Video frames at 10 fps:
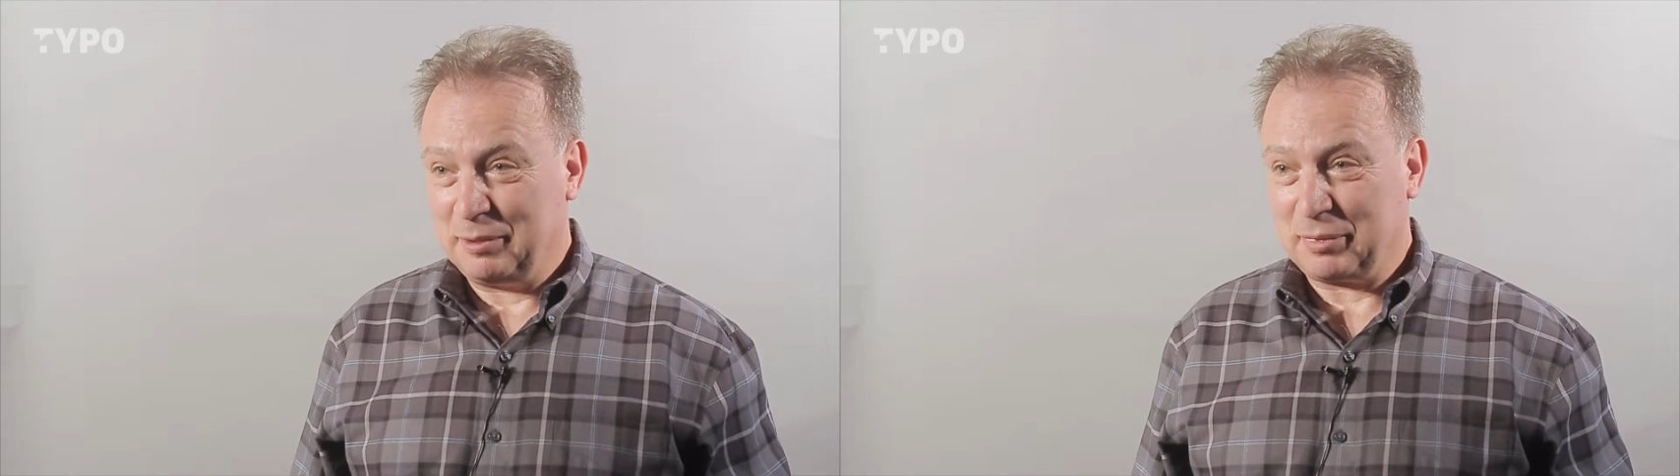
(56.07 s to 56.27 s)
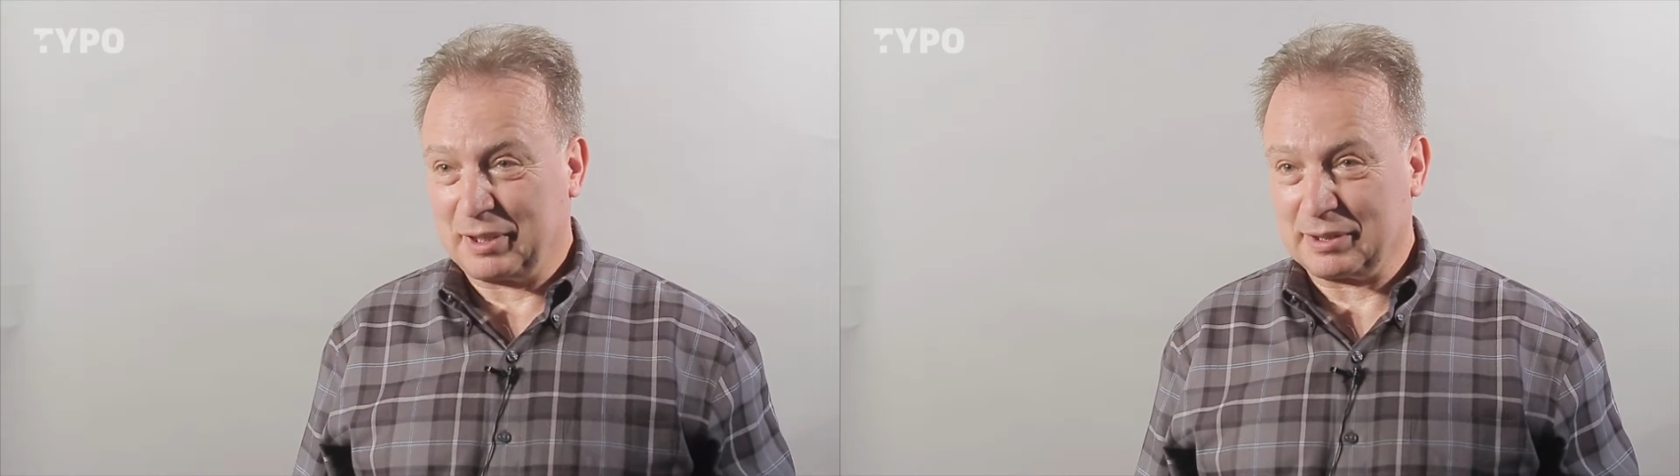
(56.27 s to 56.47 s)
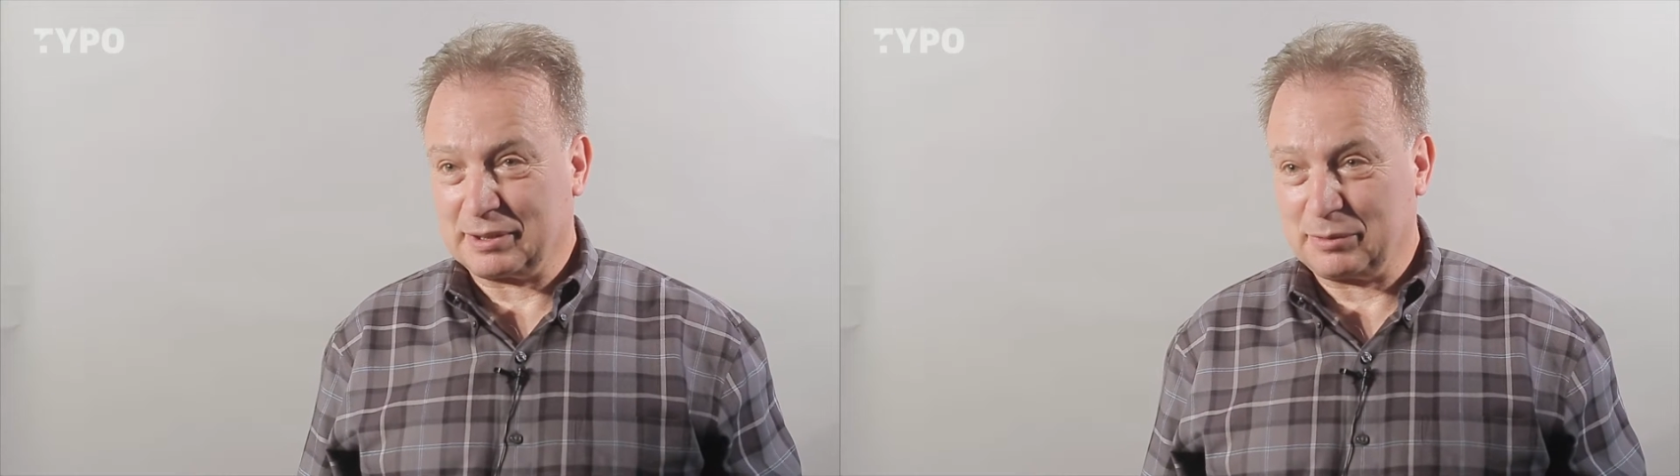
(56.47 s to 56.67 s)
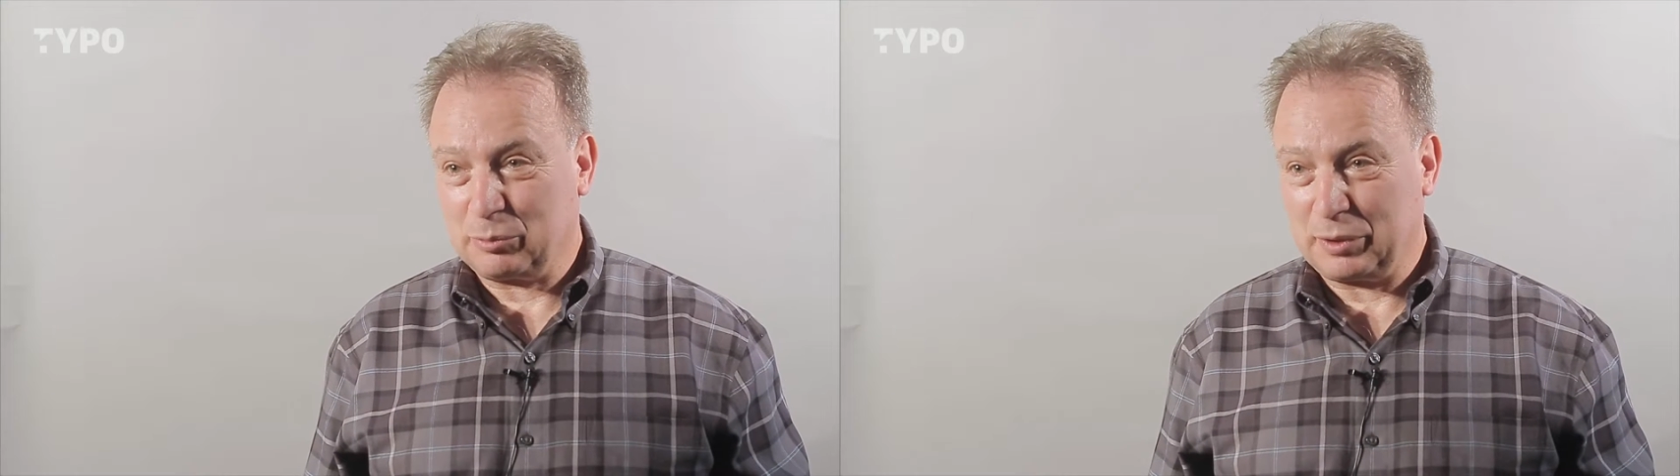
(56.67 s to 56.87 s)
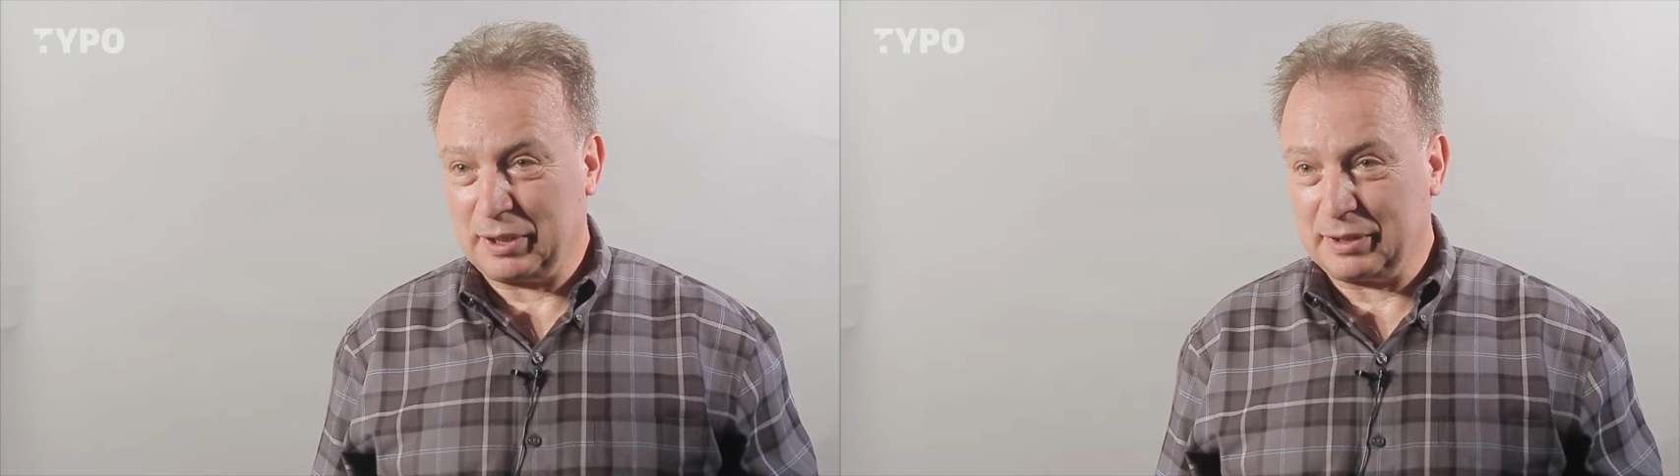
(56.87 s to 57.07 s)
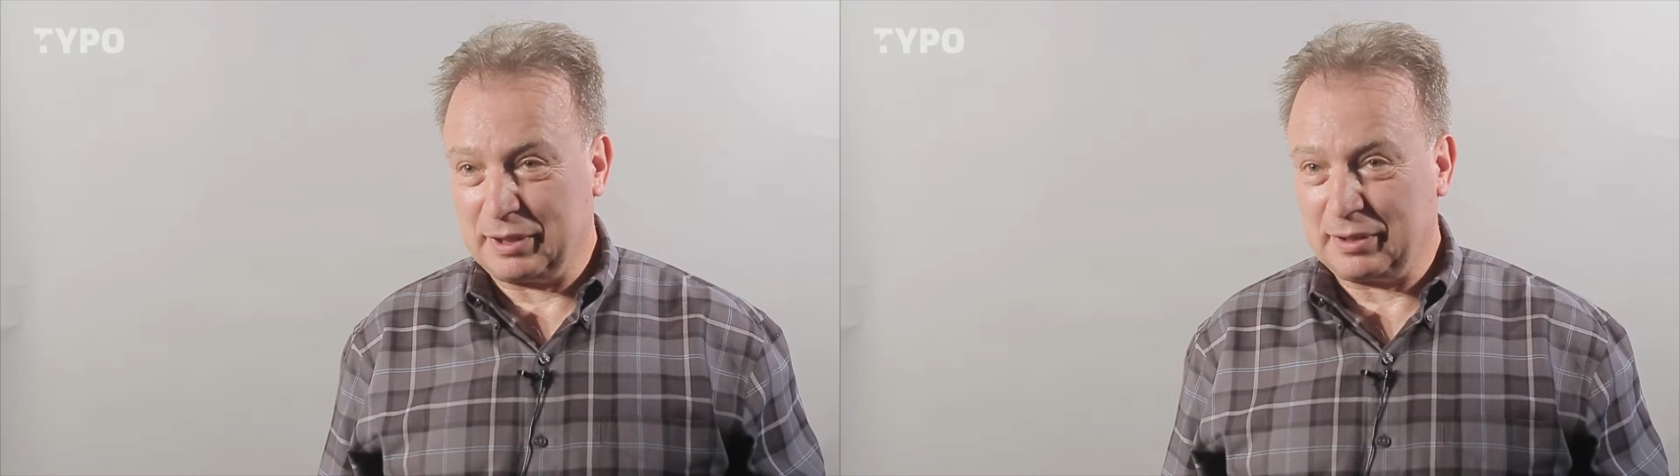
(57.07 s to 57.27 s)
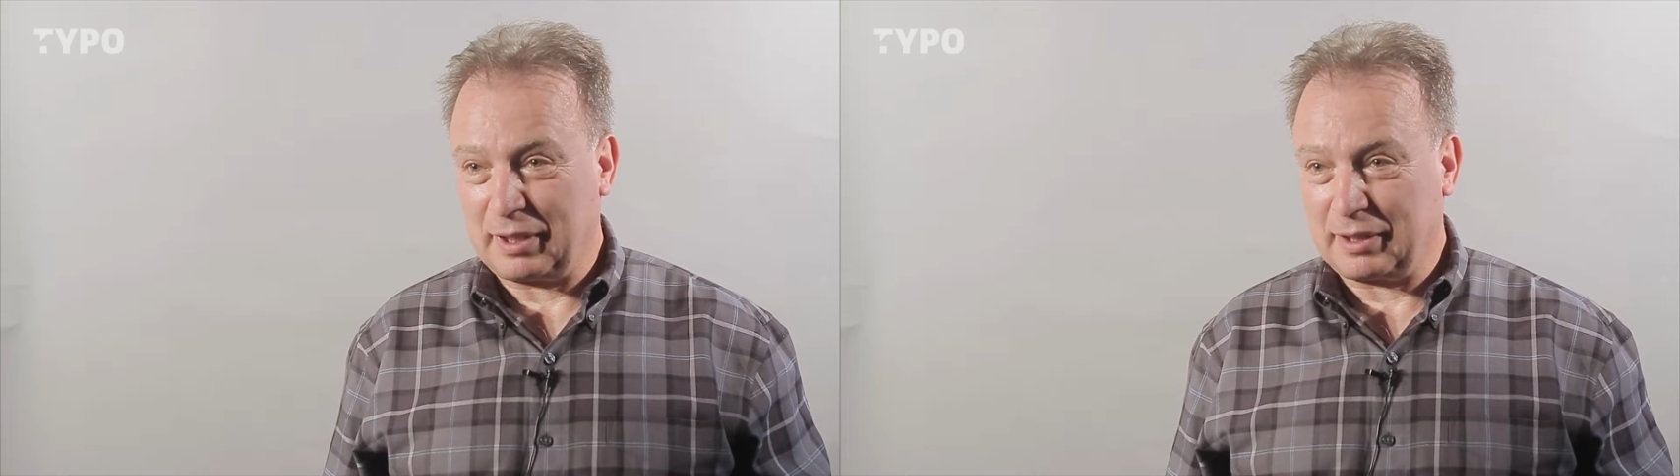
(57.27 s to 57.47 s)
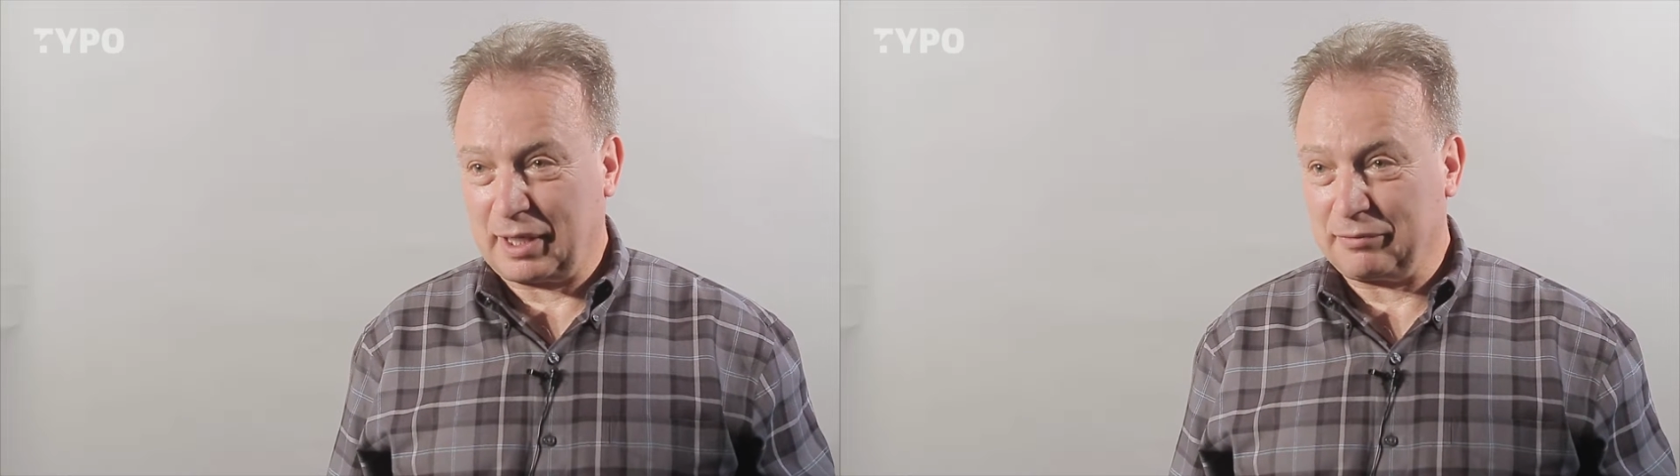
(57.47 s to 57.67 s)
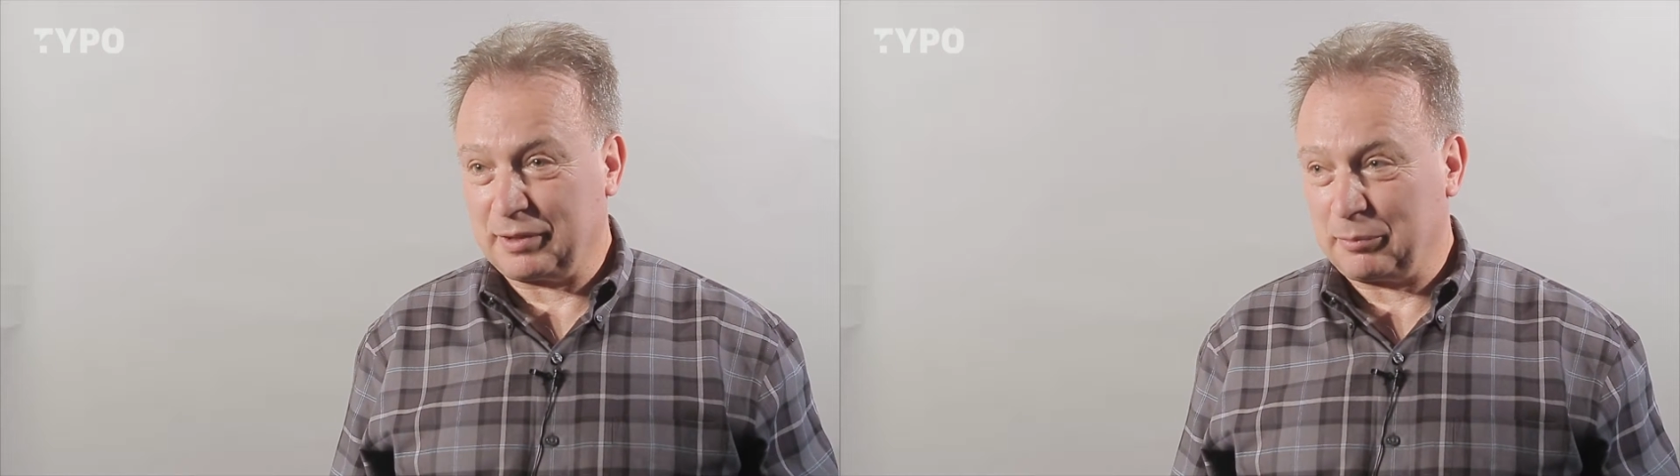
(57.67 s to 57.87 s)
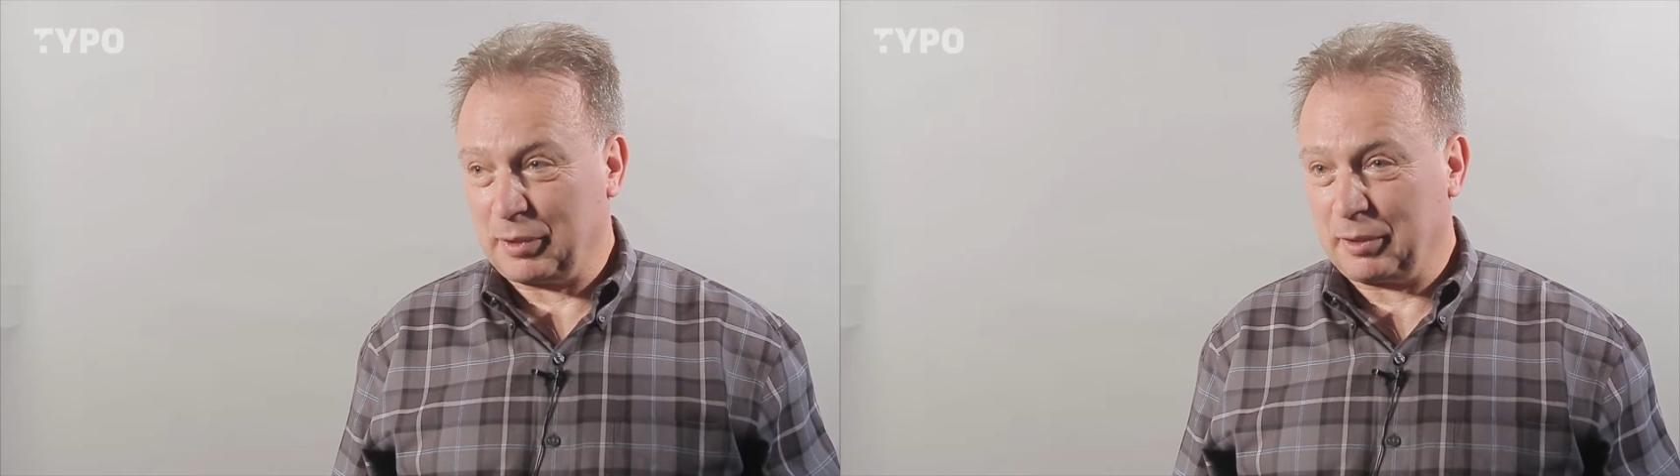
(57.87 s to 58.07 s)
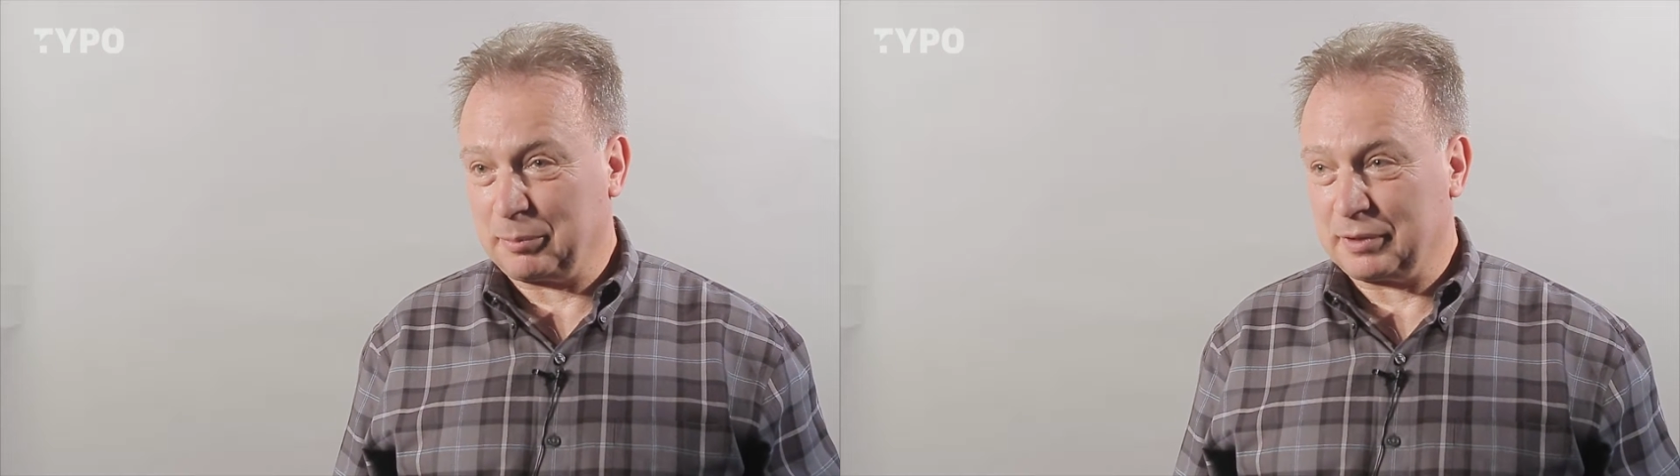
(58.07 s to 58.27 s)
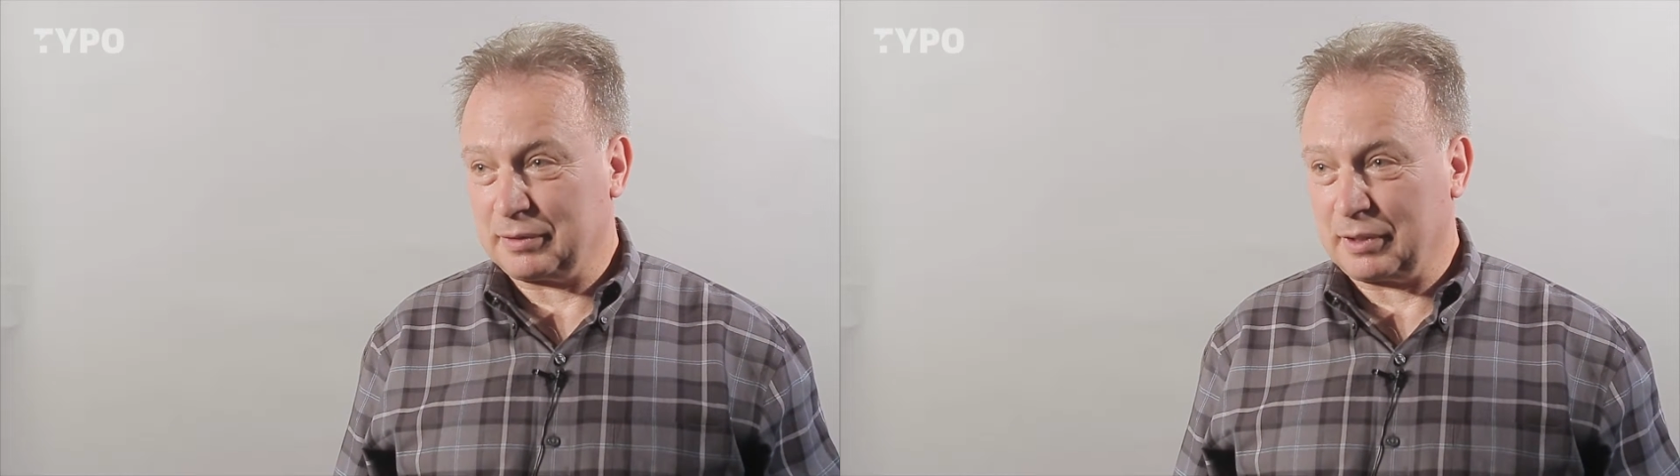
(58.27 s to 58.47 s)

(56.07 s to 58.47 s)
because we did not have the environment